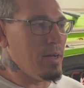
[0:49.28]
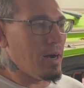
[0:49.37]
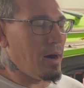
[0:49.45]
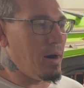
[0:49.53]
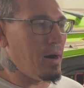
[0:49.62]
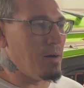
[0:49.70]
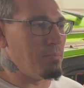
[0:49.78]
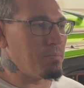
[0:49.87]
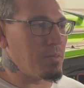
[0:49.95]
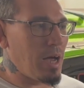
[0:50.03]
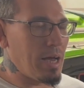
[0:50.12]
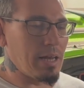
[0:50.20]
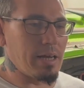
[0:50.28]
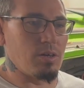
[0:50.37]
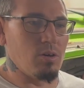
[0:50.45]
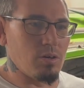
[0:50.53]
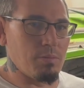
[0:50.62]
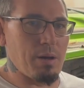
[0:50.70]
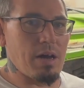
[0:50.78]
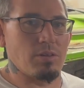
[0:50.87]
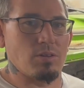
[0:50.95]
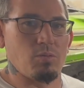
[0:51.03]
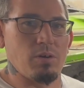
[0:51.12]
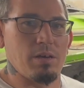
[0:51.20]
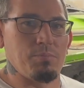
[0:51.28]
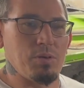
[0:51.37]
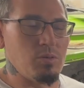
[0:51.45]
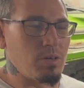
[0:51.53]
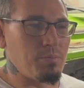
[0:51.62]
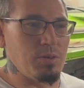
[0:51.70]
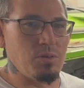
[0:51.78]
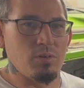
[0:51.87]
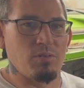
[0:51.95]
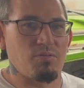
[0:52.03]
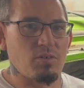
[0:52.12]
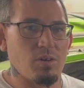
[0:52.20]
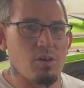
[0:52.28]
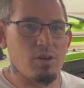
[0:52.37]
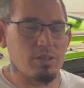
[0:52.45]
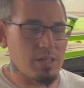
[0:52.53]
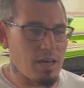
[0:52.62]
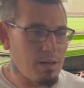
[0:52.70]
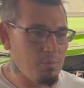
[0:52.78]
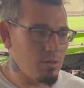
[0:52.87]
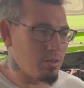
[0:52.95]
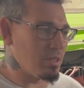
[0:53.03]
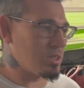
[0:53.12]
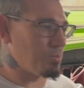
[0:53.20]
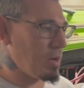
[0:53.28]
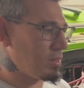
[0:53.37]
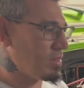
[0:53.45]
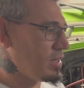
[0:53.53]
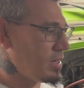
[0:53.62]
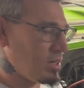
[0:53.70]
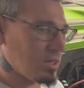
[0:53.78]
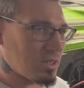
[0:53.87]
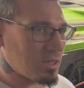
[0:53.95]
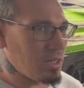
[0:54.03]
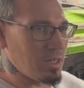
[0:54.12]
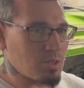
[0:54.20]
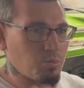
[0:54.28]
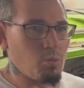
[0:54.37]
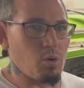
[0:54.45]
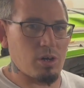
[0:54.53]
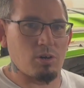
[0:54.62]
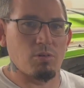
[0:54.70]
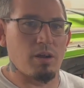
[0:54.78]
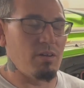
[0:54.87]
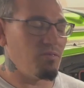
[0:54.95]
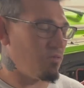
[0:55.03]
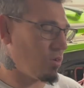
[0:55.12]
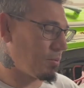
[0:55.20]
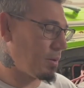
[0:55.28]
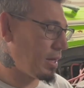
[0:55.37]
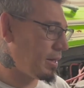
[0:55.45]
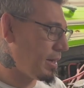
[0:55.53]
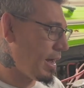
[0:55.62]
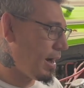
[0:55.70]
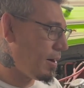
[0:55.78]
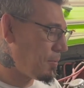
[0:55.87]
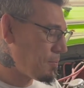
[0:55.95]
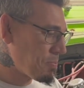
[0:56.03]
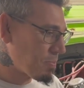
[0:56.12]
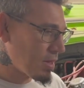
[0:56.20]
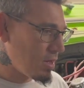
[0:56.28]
I like going about it the way I've been doing. I've been doing it for a long time with this method, and it's worked great for me. Now,